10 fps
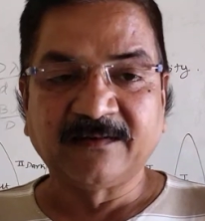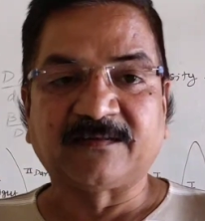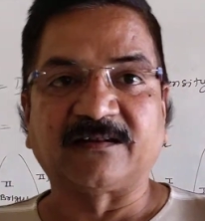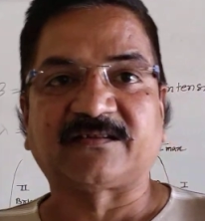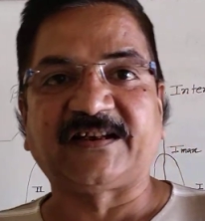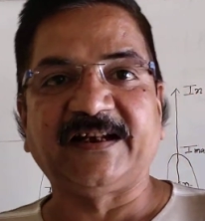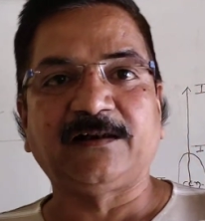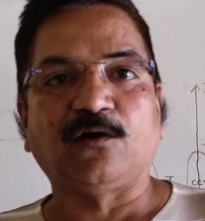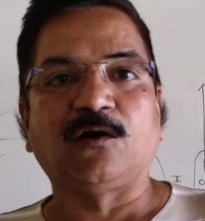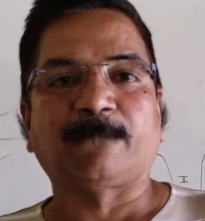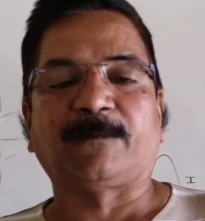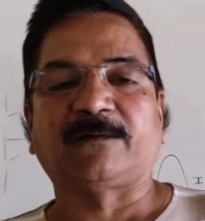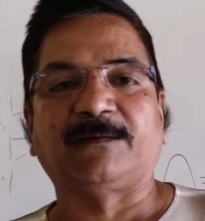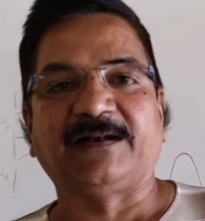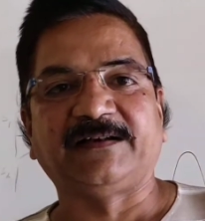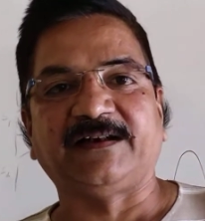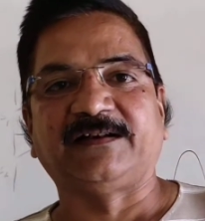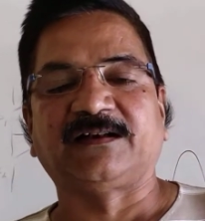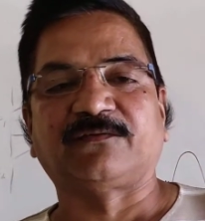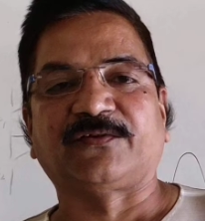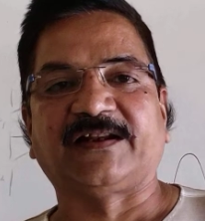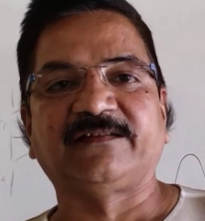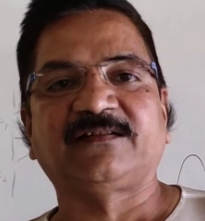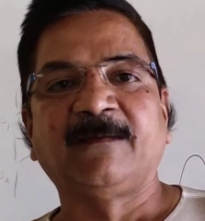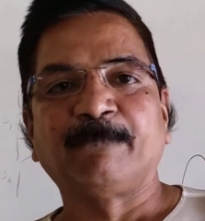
sustained or permanent interference